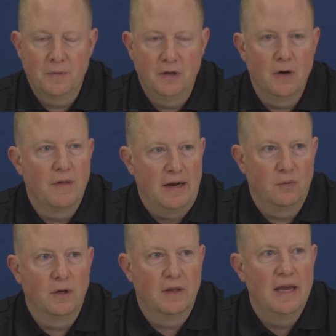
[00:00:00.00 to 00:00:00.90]
you know that's
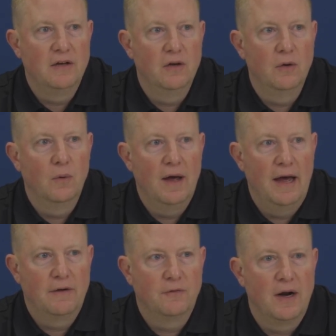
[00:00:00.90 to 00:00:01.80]
what they do
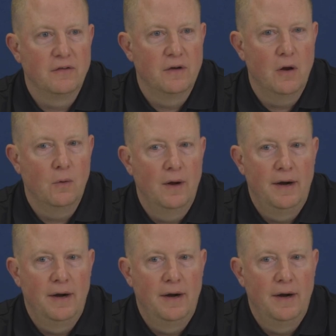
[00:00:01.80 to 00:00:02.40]
at Fresno.